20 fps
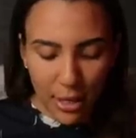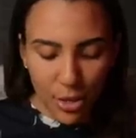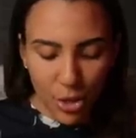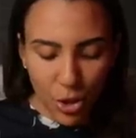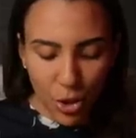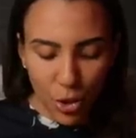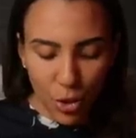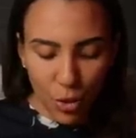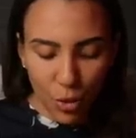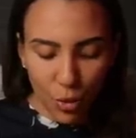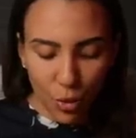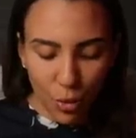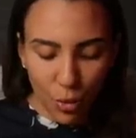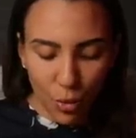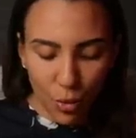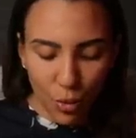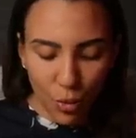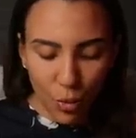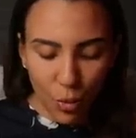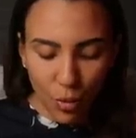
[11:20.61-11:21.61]

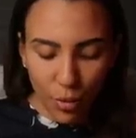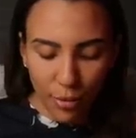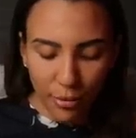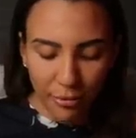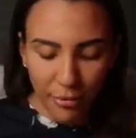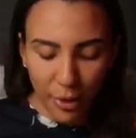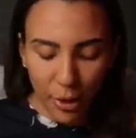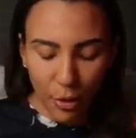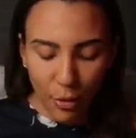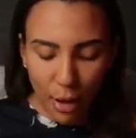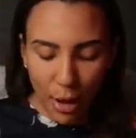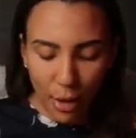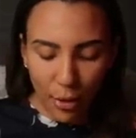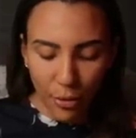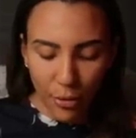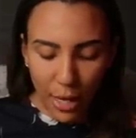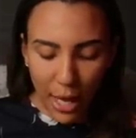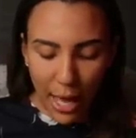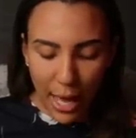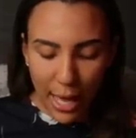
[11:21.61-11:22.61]
to figure
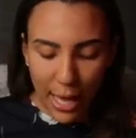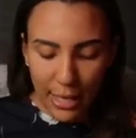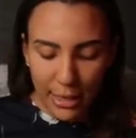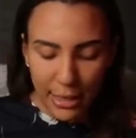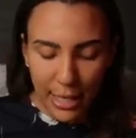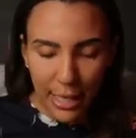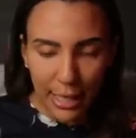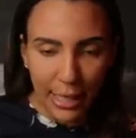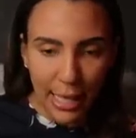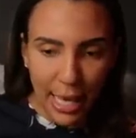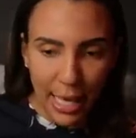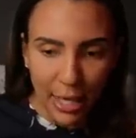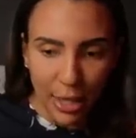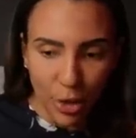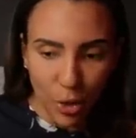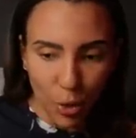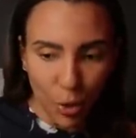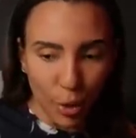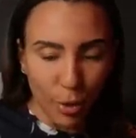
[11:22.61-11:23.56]
out and dedicate your